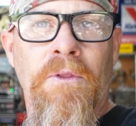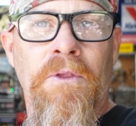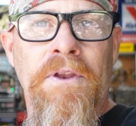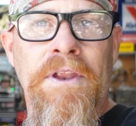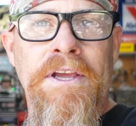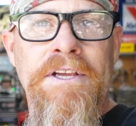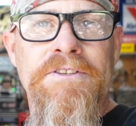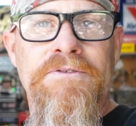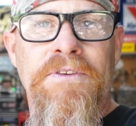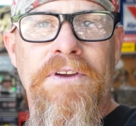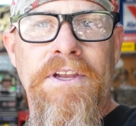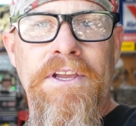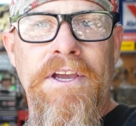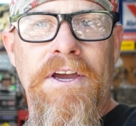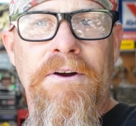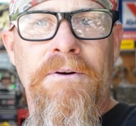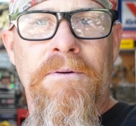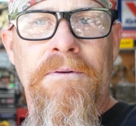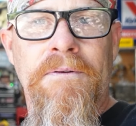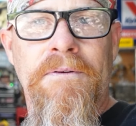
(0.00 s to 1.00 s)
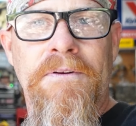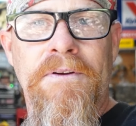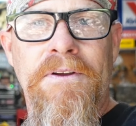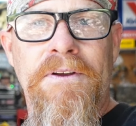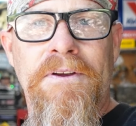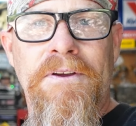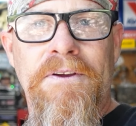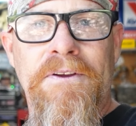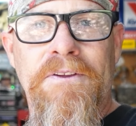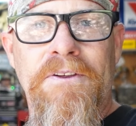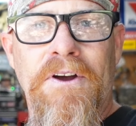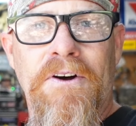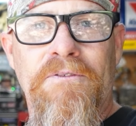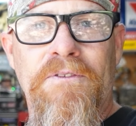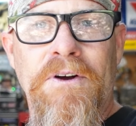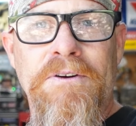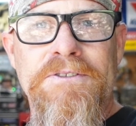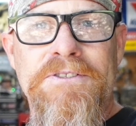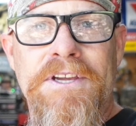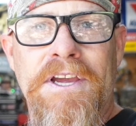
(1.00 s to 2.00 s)
in the next video. Y'all
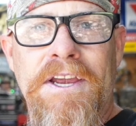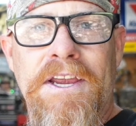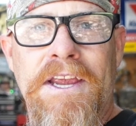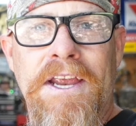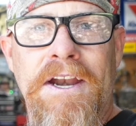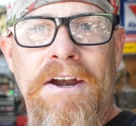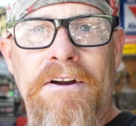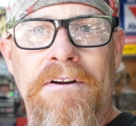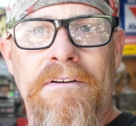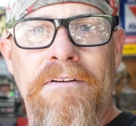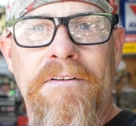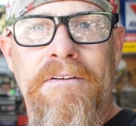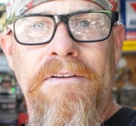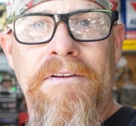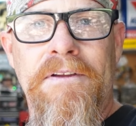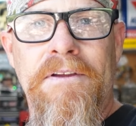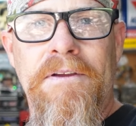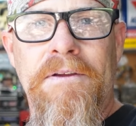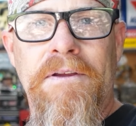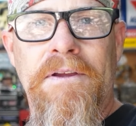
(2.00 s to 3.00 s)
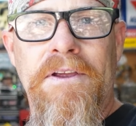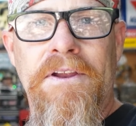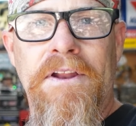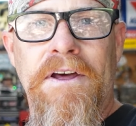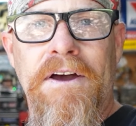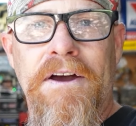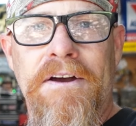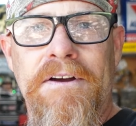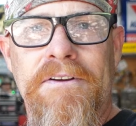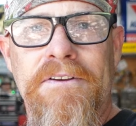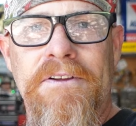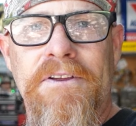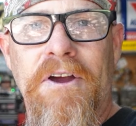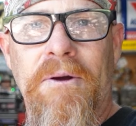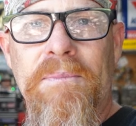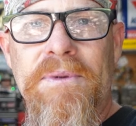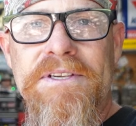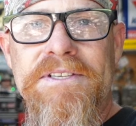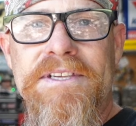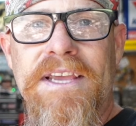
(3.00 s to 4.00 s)
folks take care. And uh, y'all
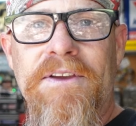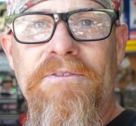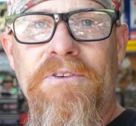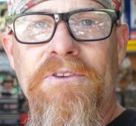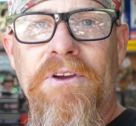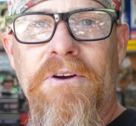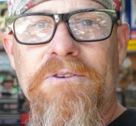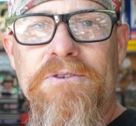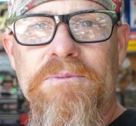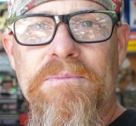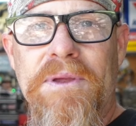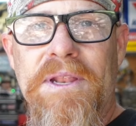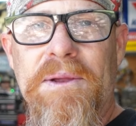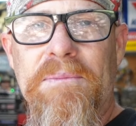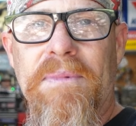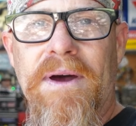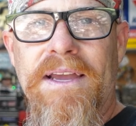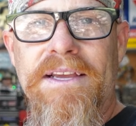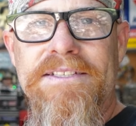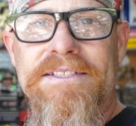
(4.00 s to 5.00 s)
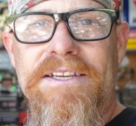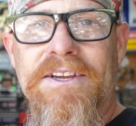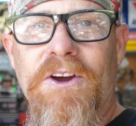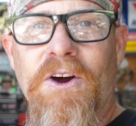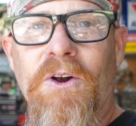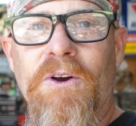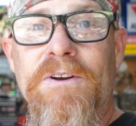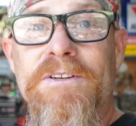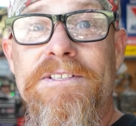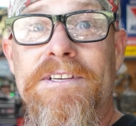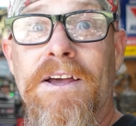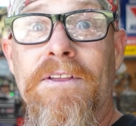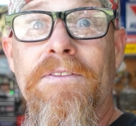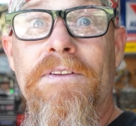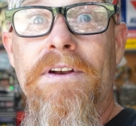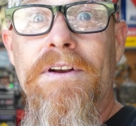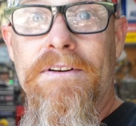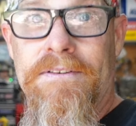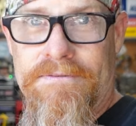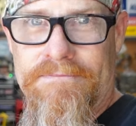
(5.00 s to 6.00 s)
be safe in y'all's mini bikes and carts out
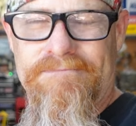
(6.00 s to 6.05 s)
there.